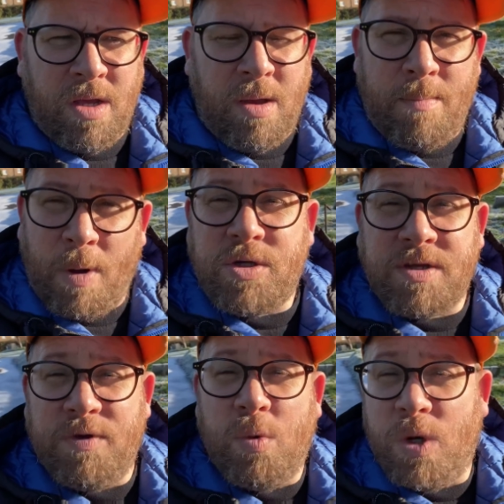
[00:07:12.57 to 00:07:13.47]
most of
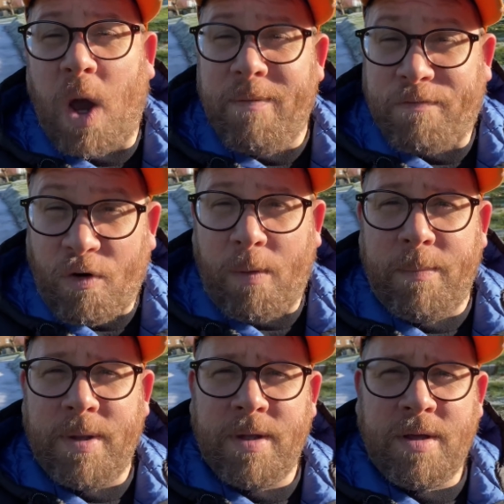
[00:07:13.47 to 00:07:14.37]
you will know him from
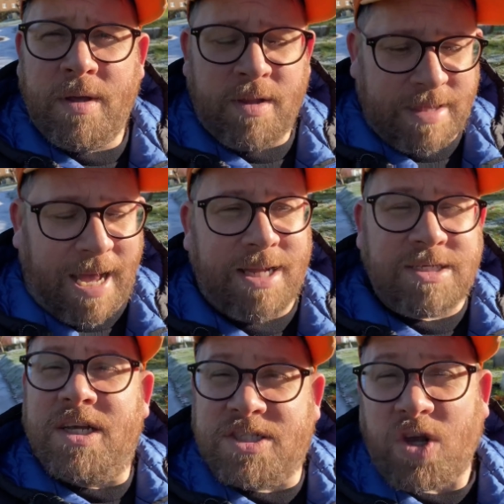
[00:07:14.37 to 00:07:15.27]
that
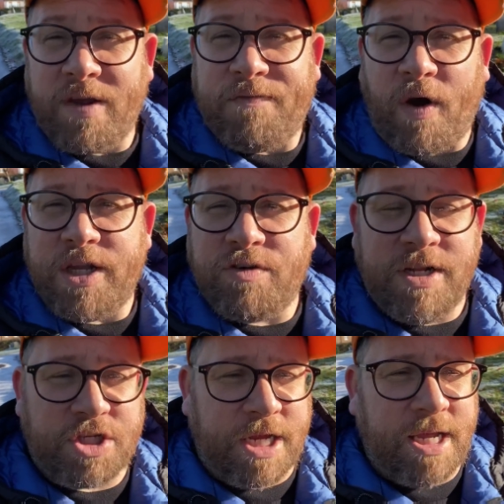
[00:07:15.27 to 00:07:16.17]
sci-fi
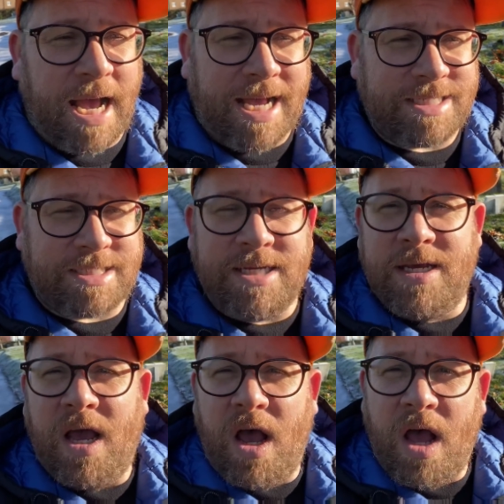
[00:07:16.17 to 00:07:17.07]
trilogy as
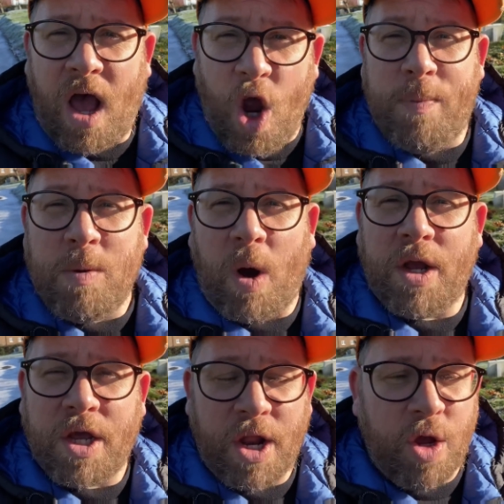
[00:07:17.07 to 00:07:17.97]
Obi-Wan
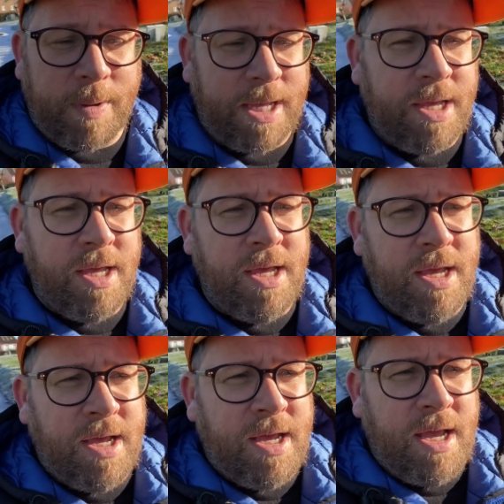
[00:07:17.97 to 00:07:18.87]
Kenobi.
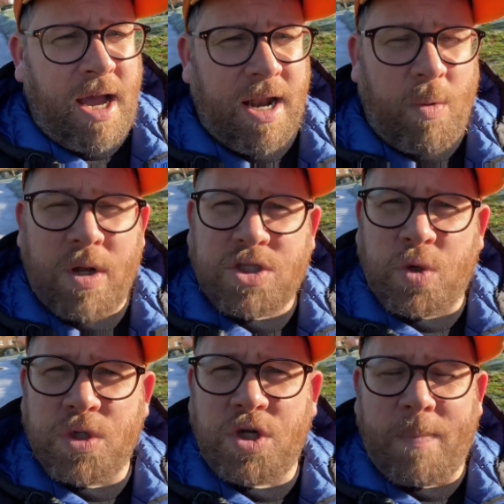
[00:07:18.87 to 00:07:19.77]
And I want to
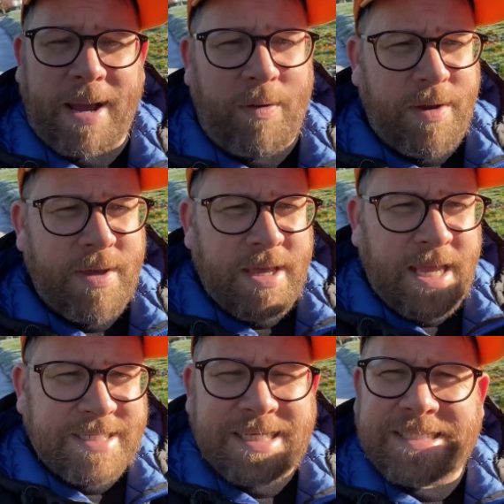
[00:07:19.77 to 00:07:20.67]
talk to you about
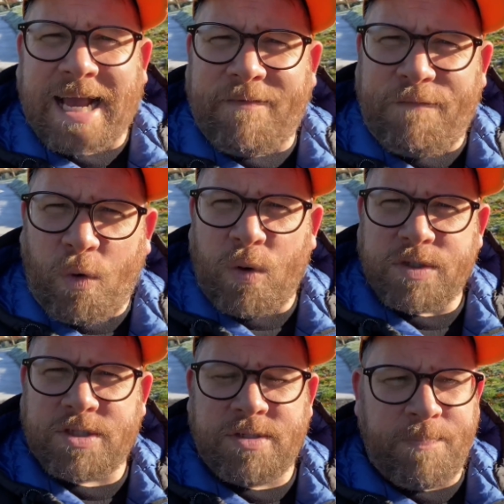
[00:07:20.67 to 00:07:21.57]
his exact
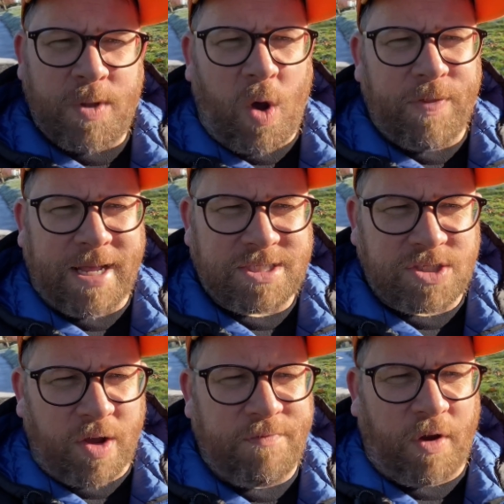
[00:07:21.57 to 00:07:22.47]
thoughts on that
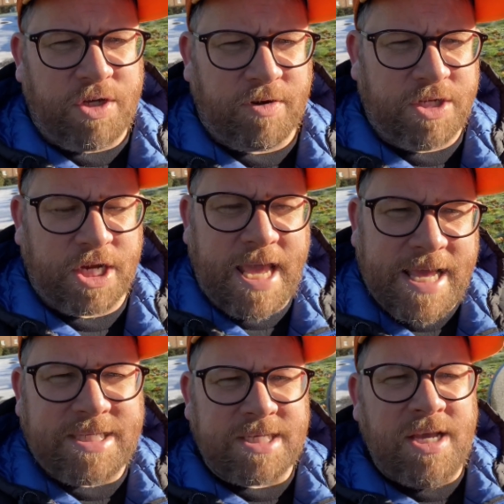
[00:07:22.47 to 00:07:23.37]
sci-fi trilogy,
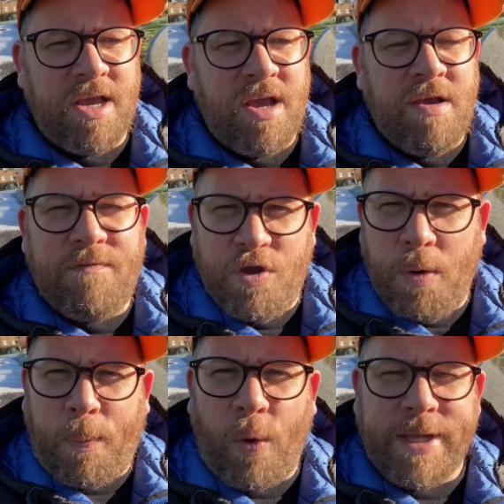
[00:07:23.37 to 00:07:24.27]
his
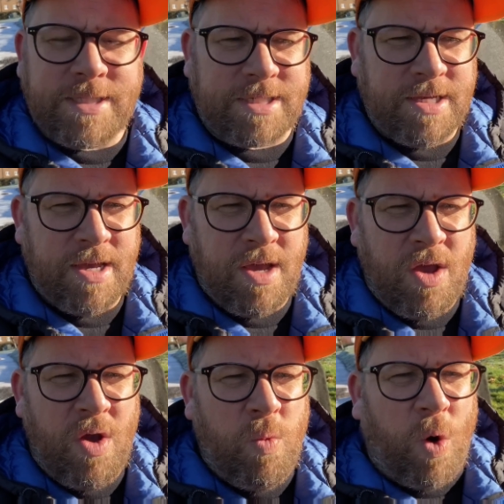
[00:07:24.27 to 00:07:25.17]
viewpoint,
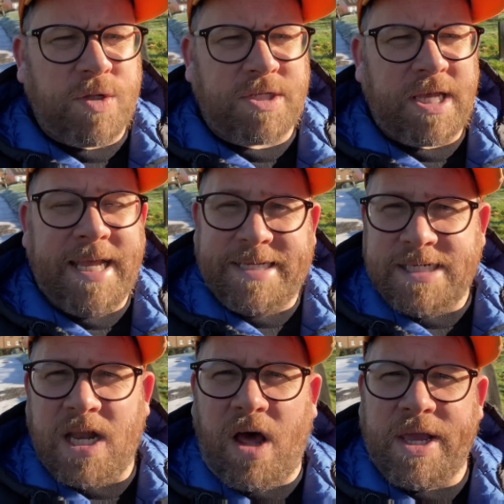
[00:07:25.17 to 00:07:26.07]
what he
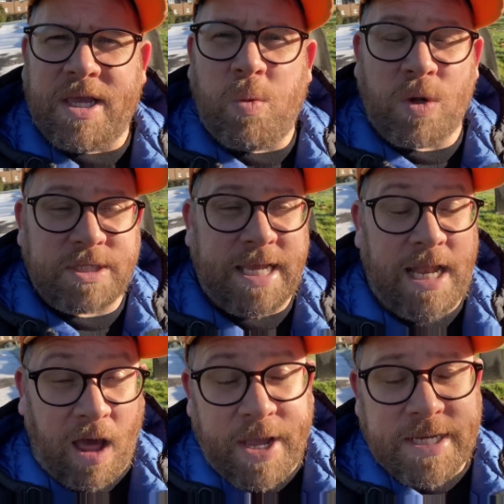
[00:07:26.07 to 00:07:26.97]
didn't like, what he
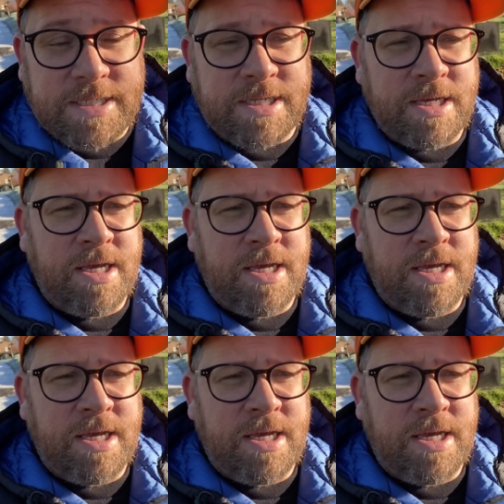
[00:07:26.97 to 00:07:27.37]
liked,